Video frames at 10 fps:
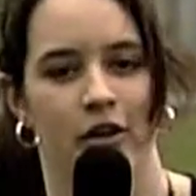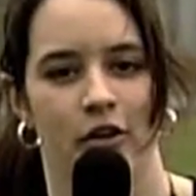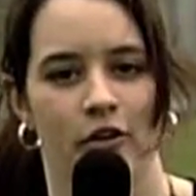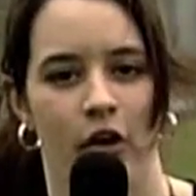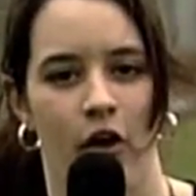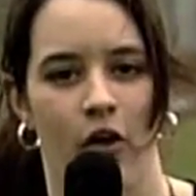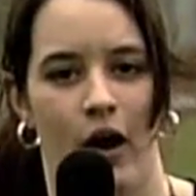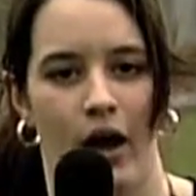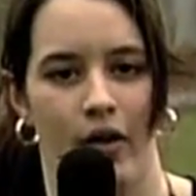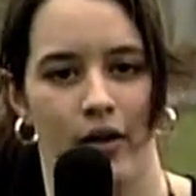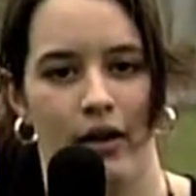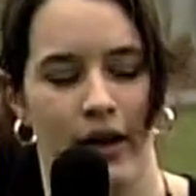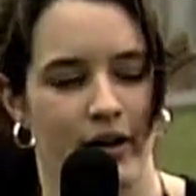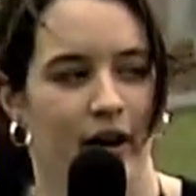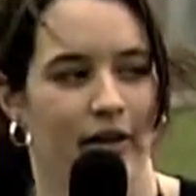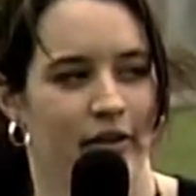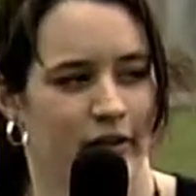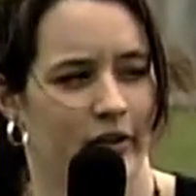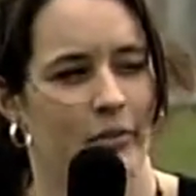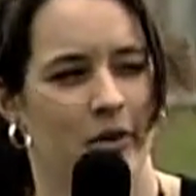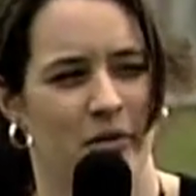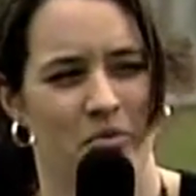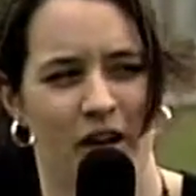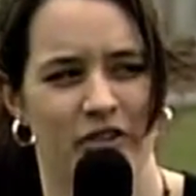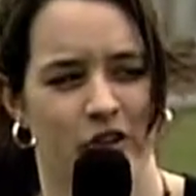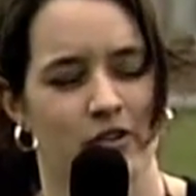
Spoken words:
So kind of, I think, a little bit of the pressure.